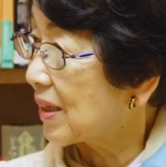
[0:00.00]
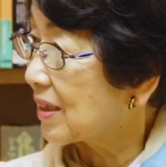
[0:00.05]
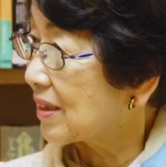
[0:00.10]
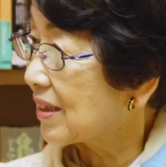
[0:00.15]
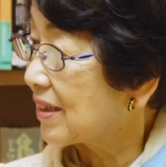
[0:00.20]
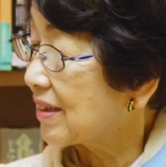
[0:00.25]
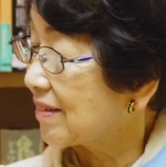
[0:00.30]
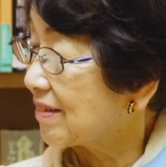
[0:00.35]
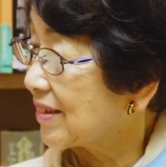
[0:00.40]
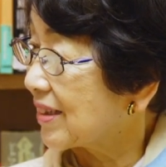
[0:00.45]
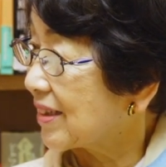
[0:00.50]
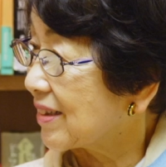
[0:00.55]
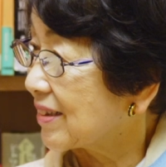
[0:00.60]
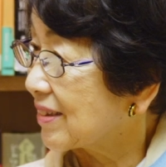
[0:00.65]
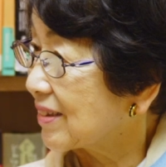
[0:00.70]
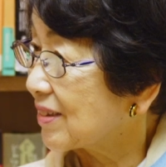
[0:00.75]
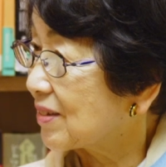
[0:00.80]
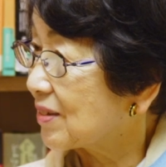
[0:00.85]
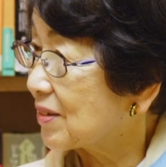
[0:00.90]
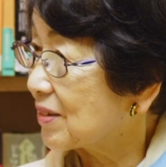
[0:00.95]
my
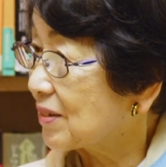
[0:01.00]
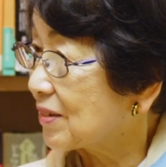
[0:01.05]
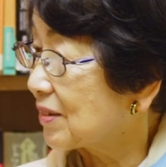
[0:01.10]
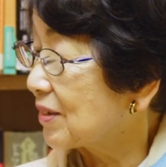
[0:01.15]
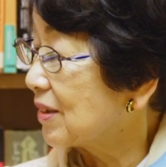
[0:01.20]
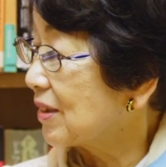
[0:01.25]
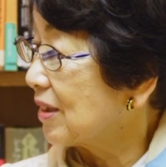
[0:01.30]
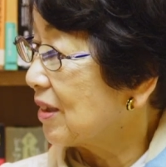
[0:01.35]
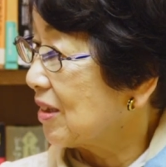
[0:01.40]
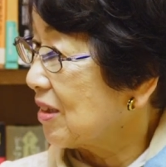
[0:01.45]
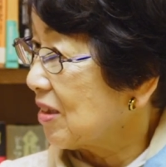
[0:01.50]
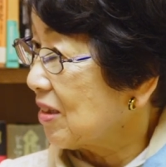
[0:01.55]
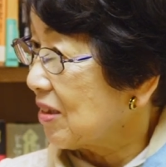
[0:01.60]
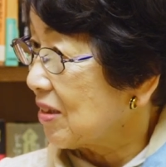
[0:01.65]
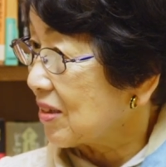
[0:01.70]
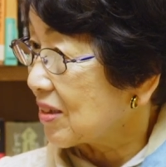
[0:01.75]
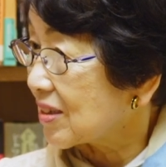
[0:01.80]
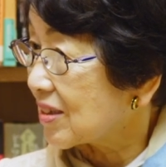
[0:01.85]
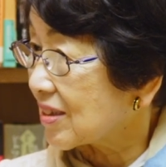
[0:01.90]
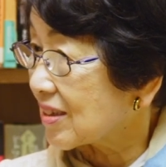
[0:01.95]
career to
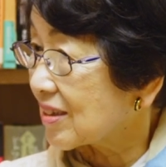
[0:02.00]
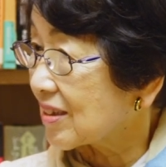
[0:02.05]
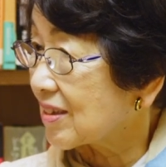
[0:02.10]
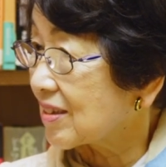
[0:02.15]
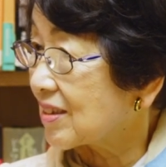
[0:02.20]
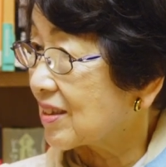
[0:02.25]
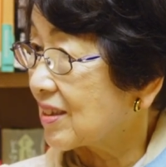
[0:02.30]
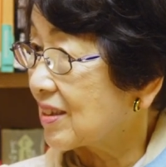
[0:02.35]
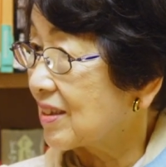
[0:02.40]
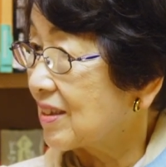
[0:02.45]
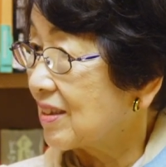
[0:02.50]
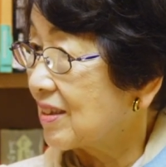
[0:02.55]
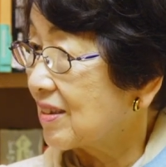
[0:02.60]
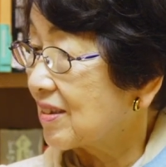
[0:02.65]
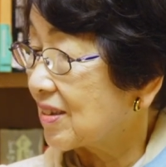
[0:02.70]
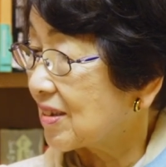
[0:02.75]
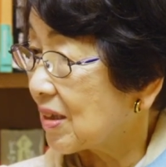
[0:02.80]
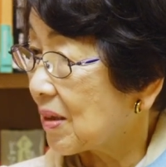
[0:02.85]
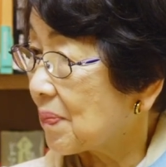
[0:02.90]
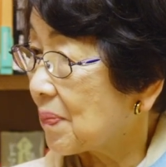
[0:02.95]
search
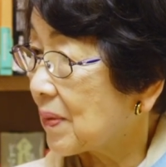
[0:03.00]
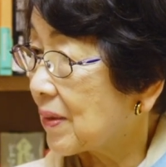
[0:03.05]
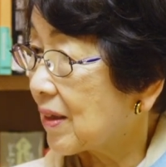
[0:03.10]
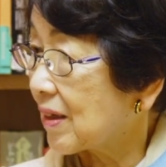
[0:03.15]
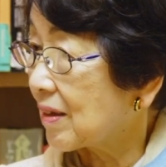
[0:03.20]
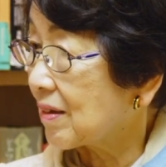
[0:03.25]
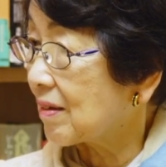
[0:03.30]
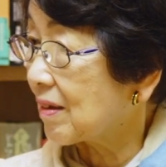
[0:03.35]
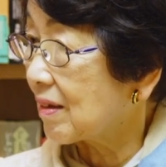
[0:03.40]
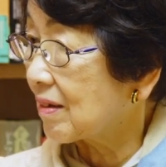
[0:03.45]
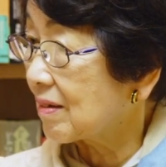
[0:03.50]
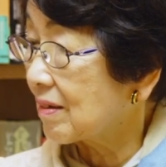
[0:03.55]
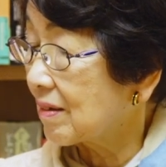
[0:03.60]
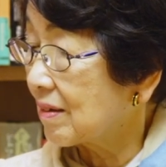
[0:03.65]
something